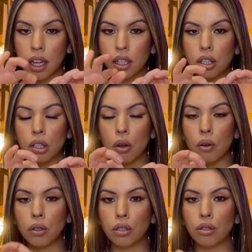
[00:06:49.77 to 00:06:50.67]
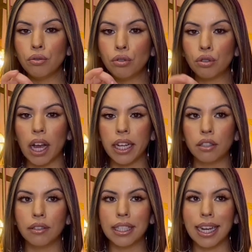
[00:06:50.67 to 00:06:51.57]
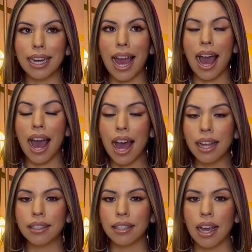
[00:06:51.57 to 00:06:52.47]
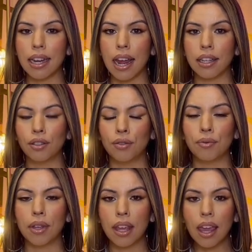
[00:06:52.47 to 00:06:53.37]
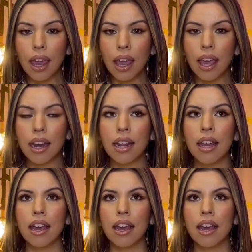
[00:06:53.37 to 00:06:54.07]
So do try to get it as tight as you can.